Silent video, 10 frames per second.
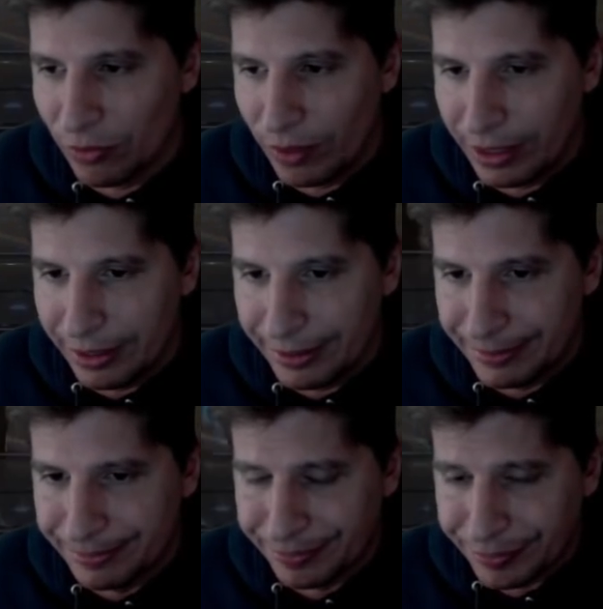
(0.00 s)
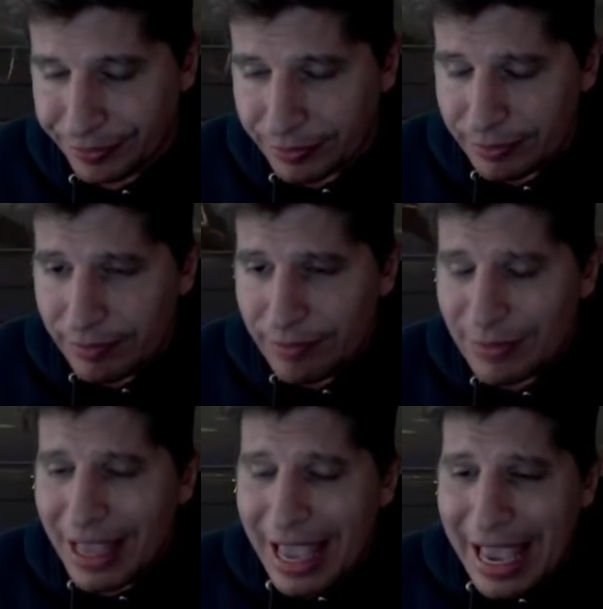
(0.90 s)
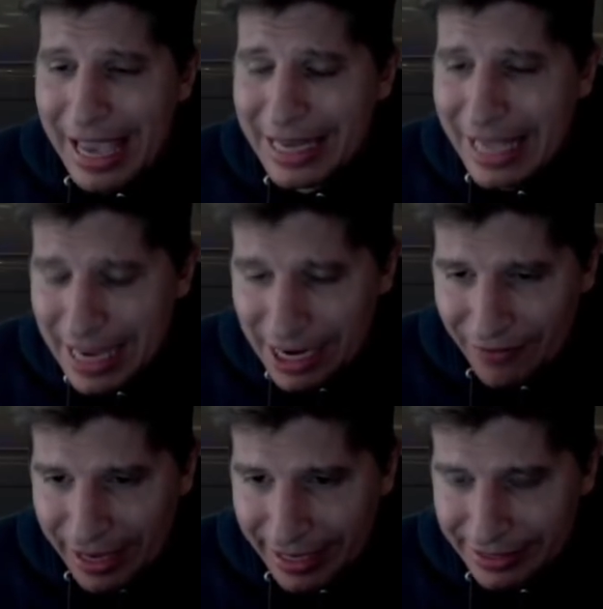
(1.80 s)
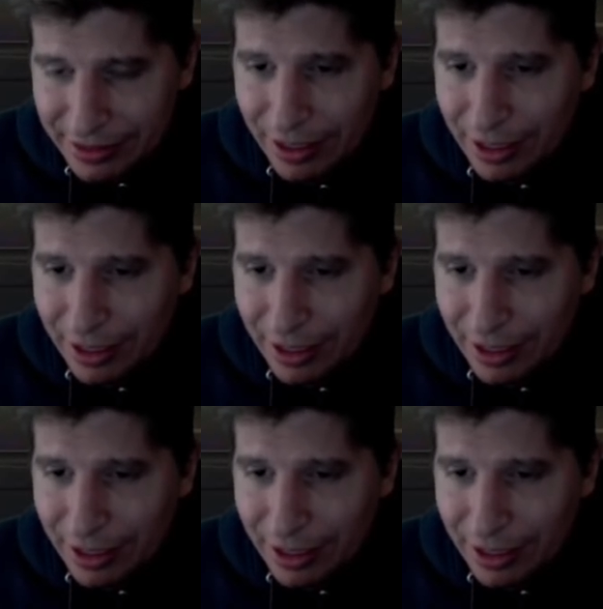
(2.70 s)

window and hit advantage.